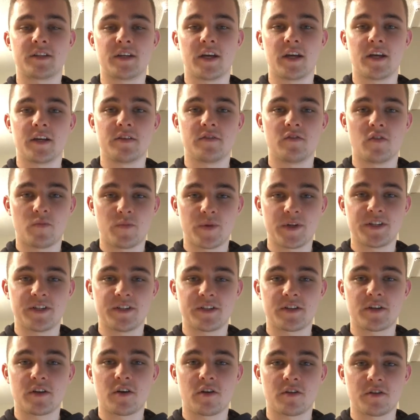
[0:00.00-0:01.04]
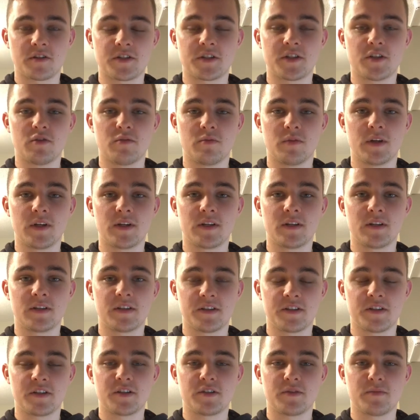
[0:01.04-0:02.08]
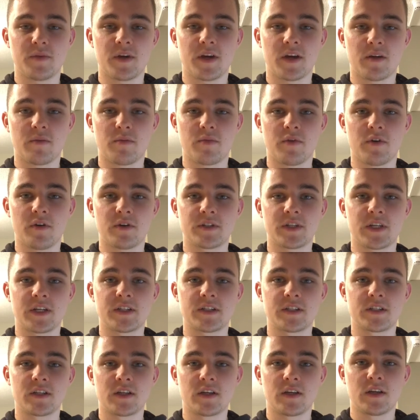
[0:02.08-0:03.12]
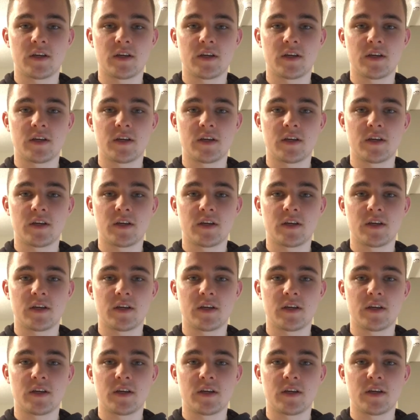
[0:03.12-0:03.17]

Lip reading: Stage of the business to consumer decision making process,